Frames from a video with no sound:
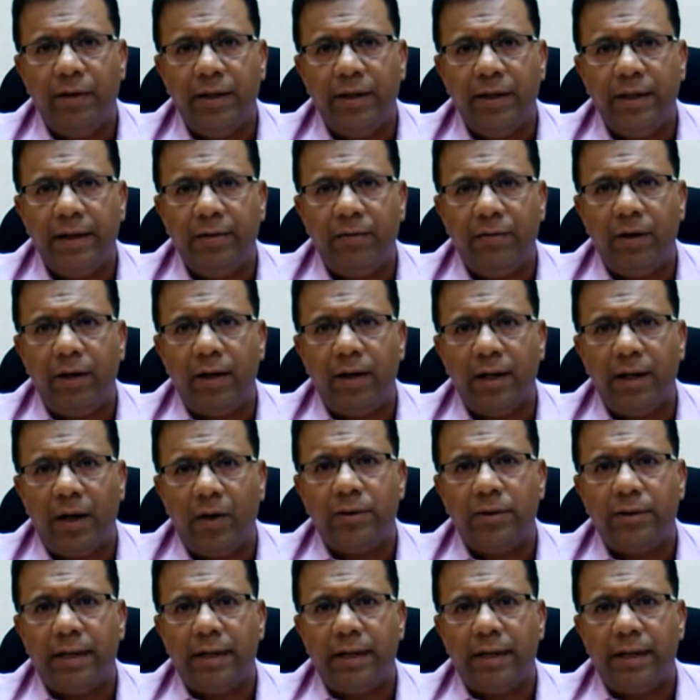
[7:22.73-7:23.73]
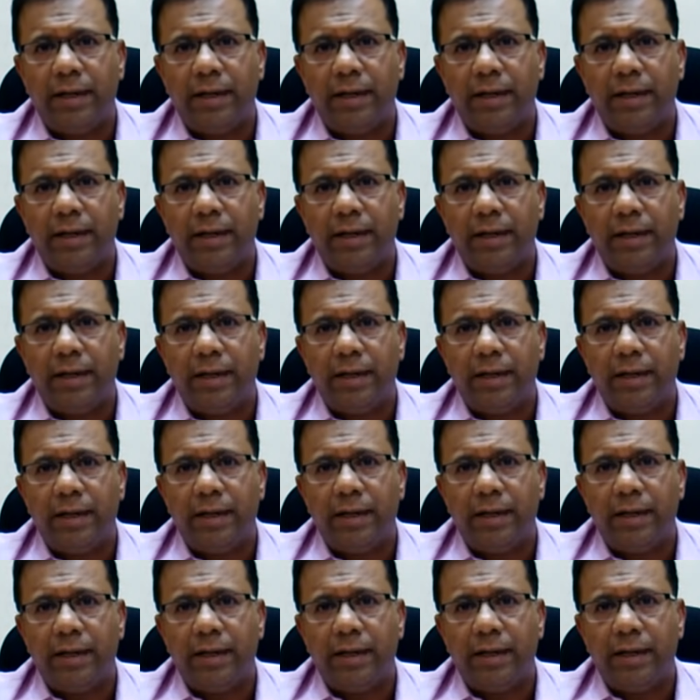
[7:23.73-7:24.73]
we never allowed rallies or
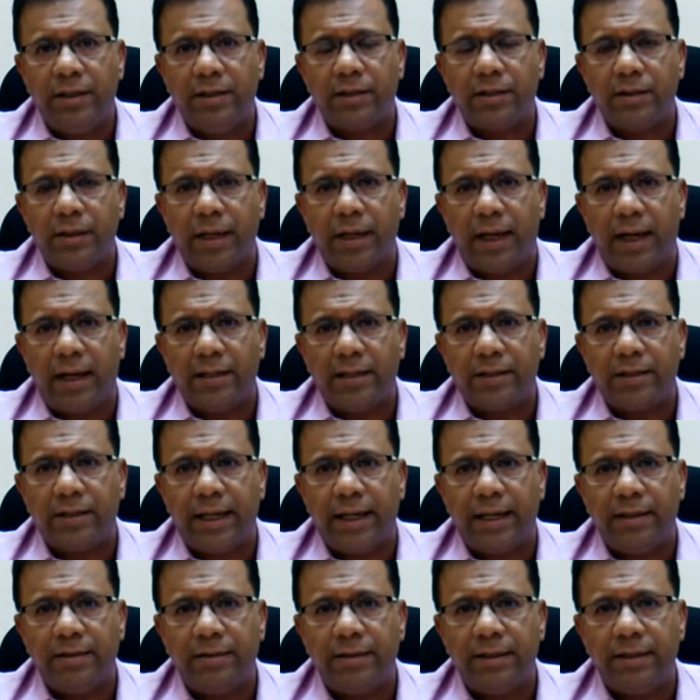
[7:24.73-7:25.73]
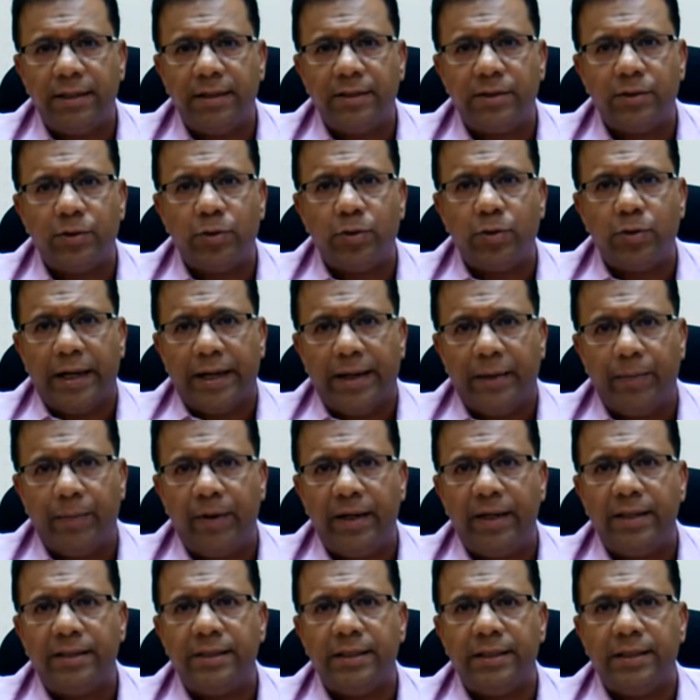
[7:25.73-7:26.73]
any kind of religious large gatherings to take
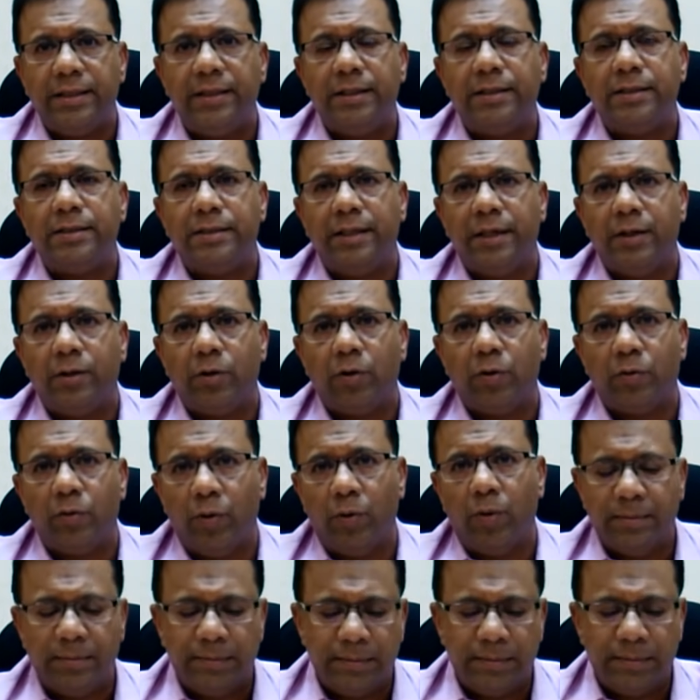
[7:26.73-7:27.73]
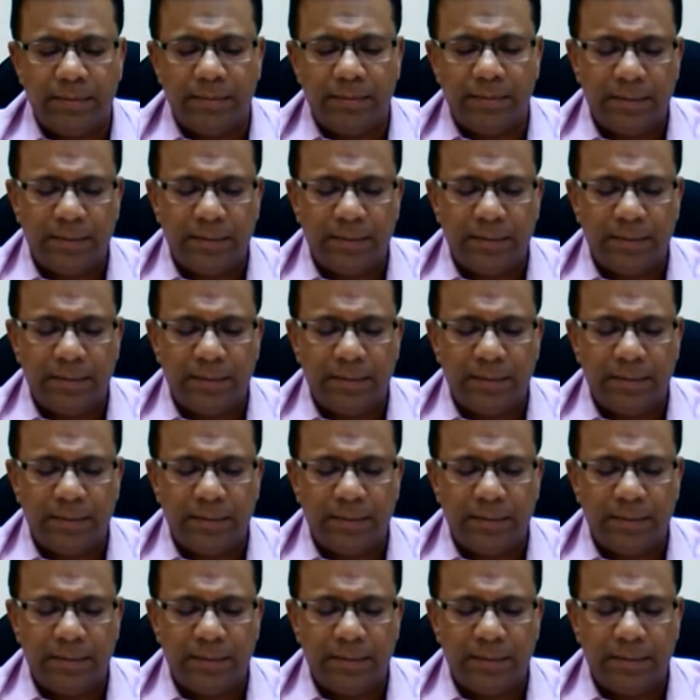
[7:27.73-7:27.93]
place in this state of Goa.